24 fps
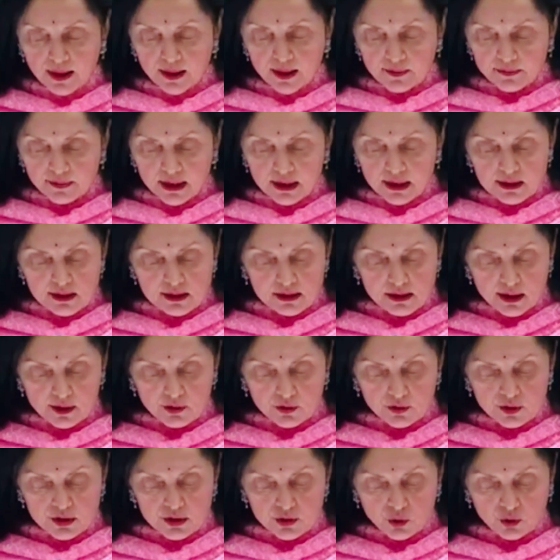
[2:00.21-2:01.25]
These
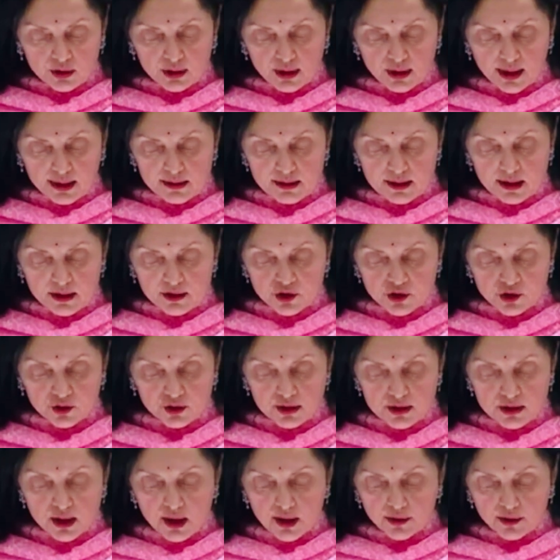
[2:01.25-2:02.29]
terrorist
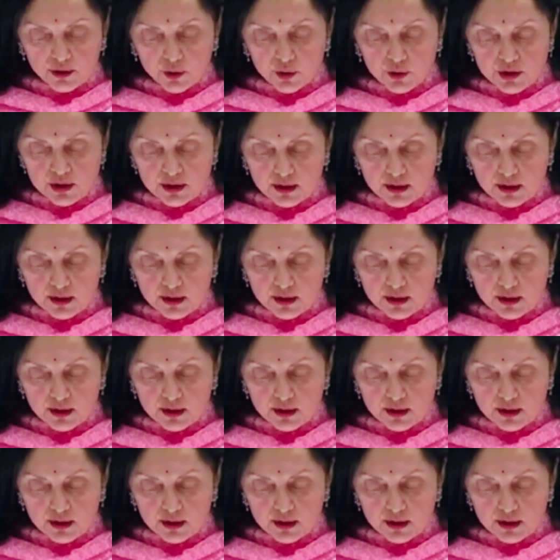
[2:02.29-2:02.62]
organizations use